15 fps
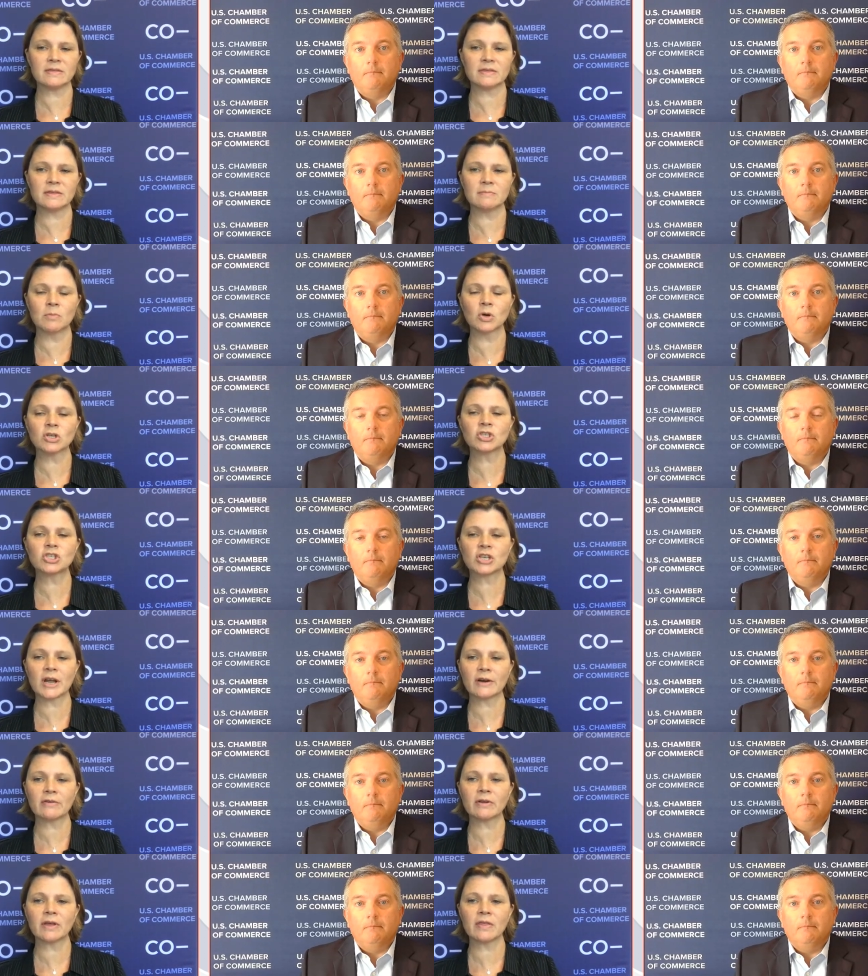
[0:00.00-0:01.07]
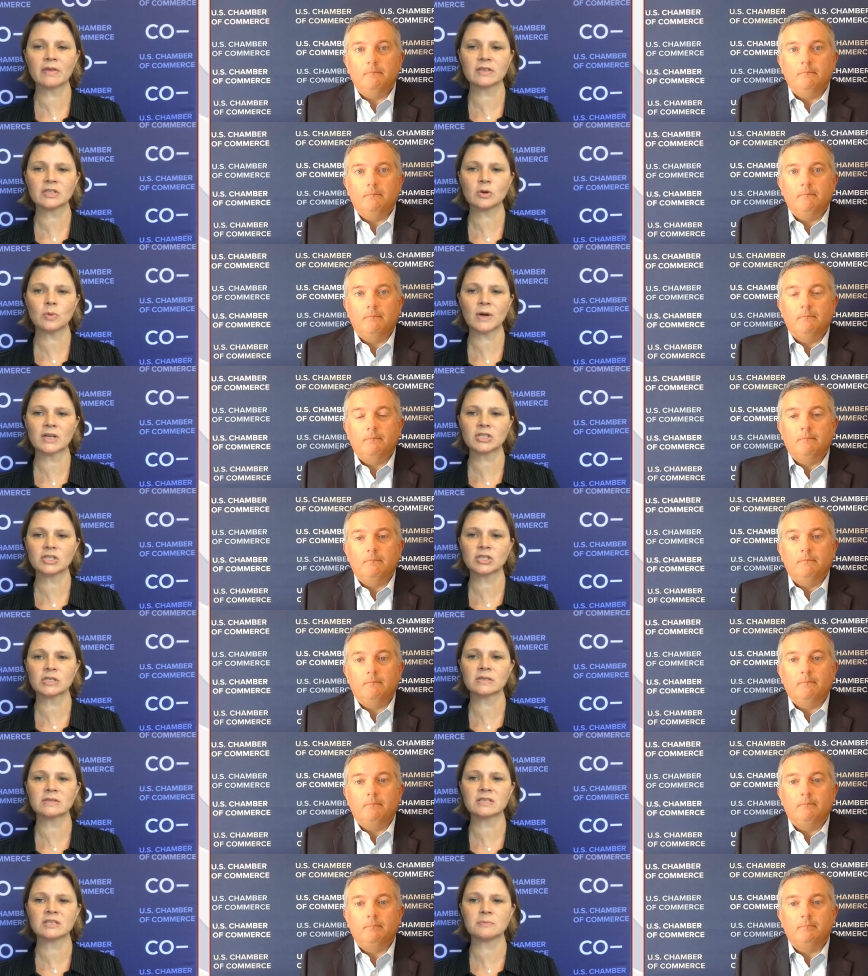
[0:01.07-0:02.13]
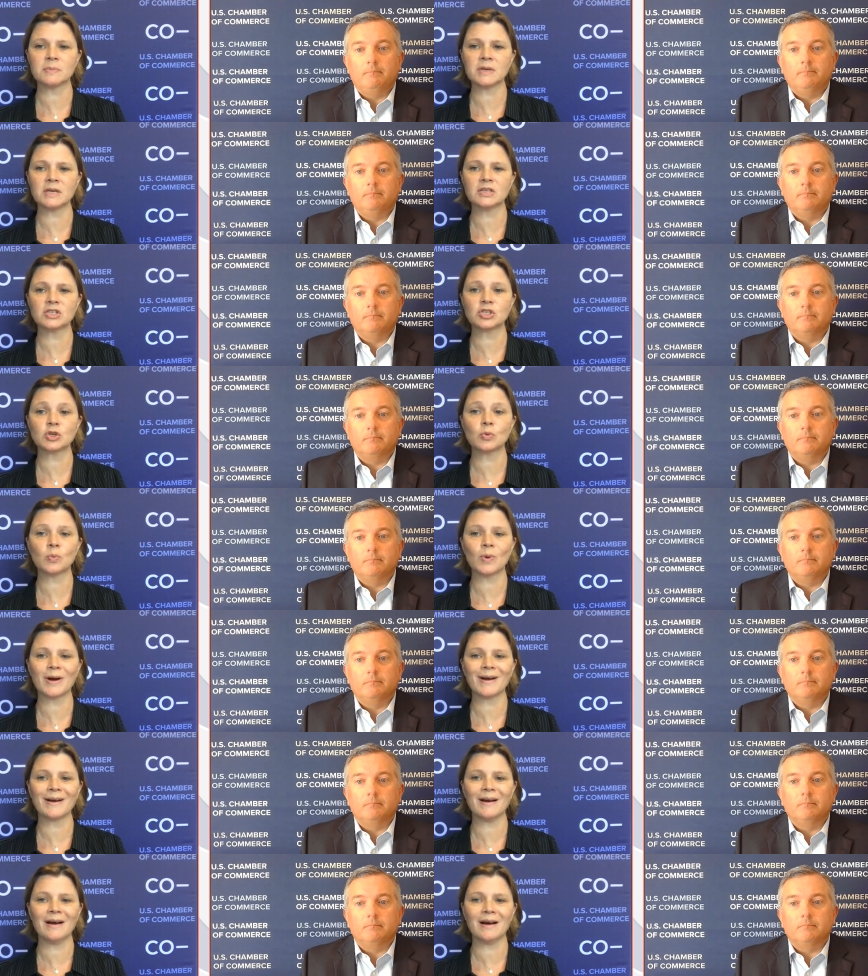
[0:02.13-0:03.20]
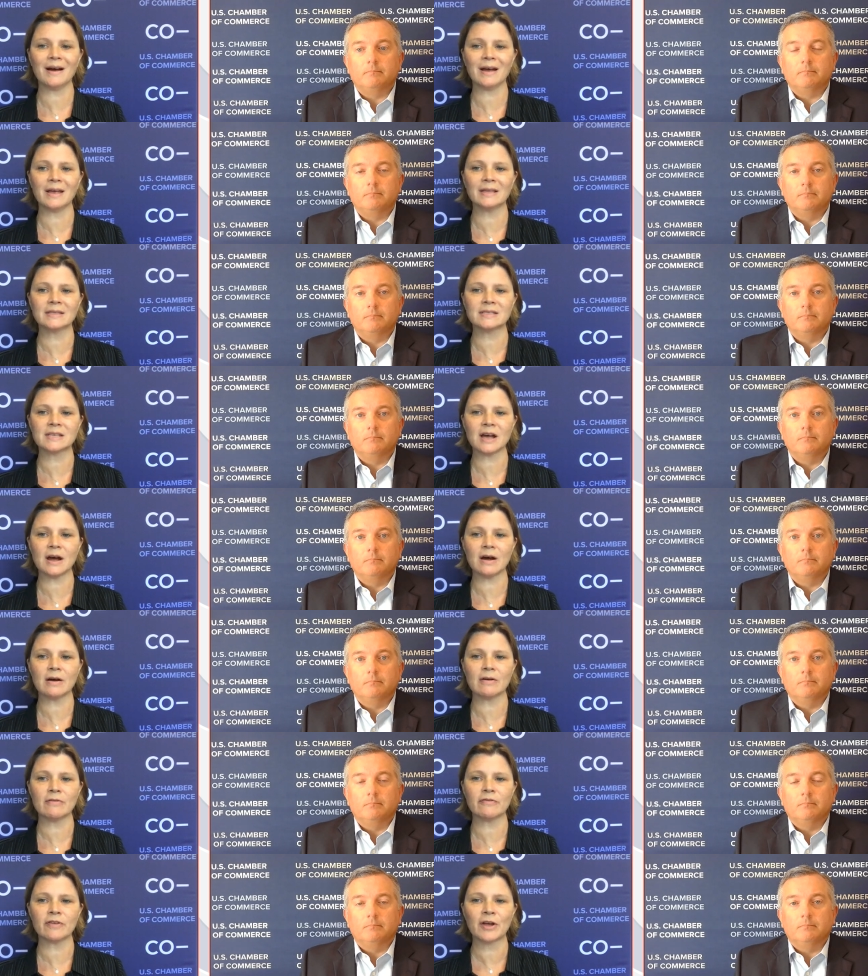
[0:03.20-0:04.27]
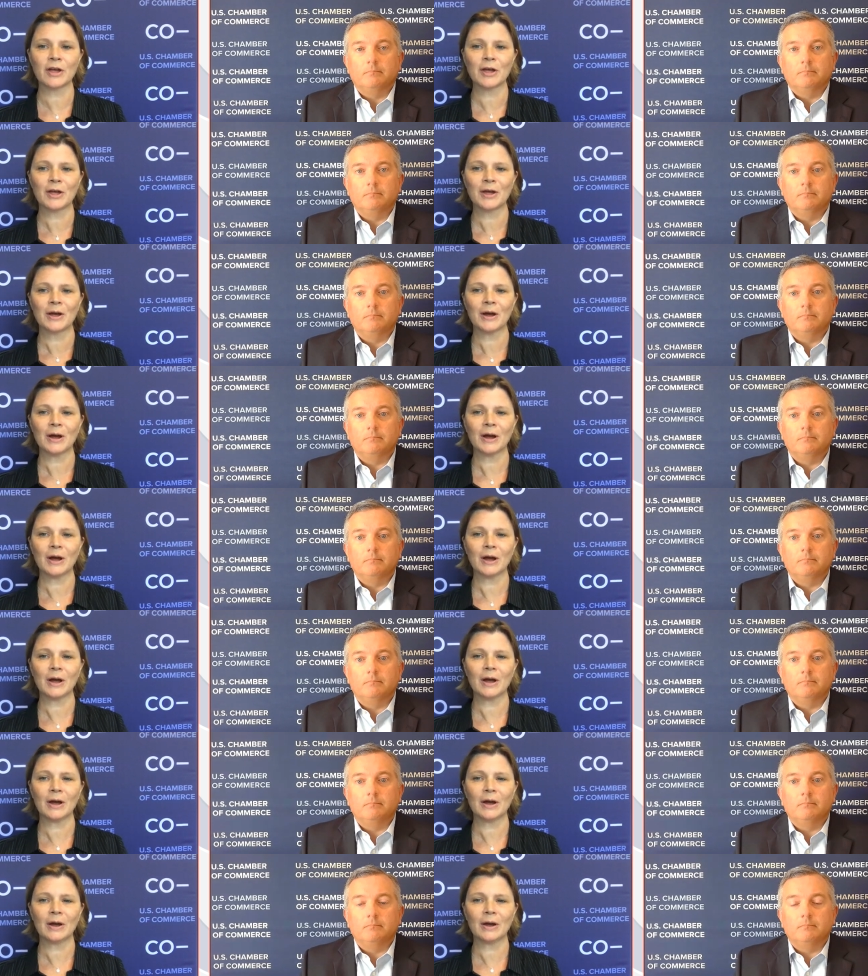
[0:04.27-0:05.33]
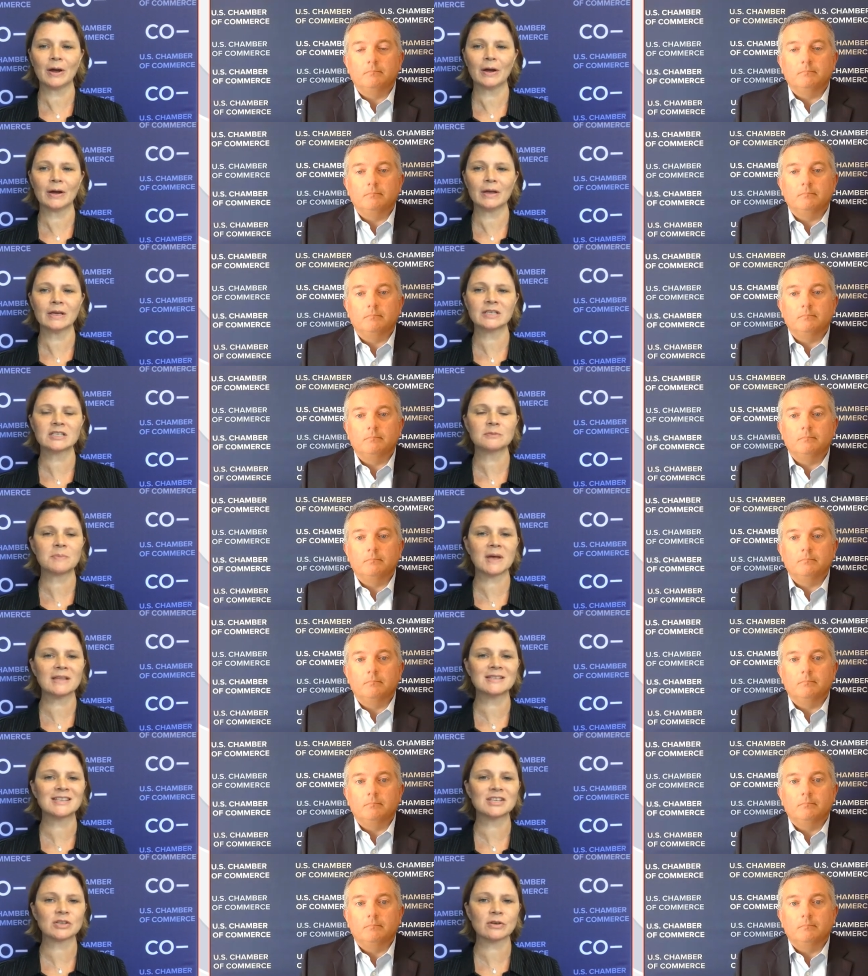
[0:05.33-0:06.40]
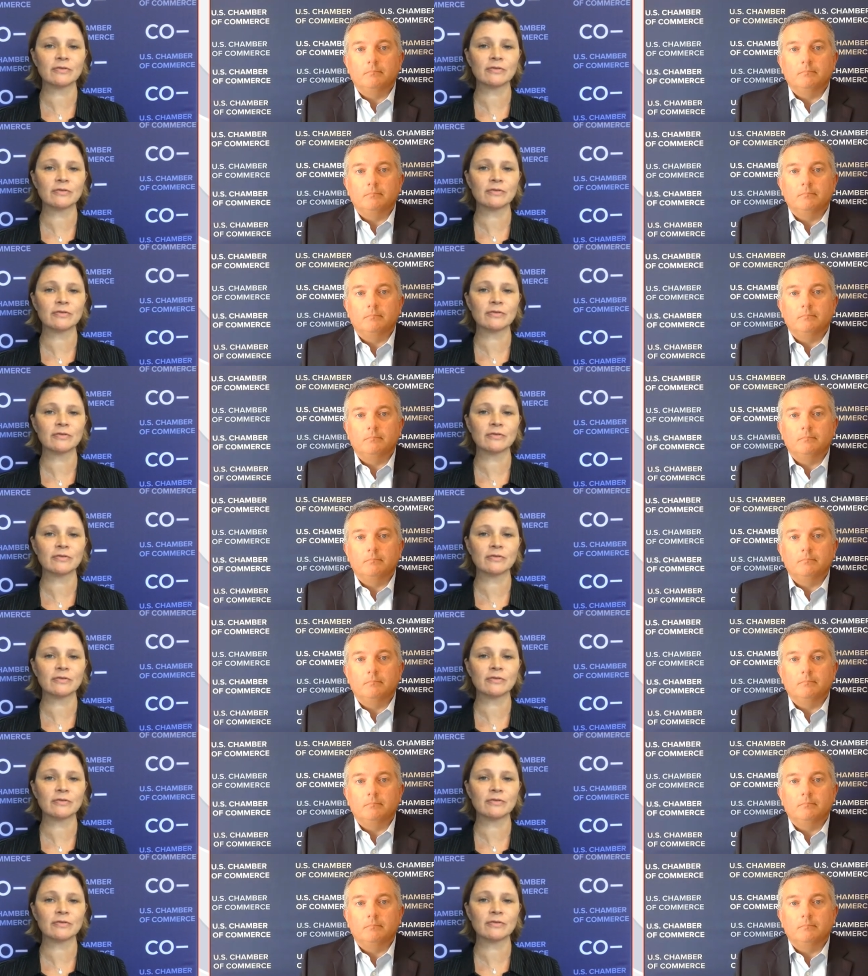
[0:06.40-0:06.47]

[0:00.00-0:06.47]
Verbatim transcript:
Speaker 1: more generally, this question speaks to what kinds of expenses are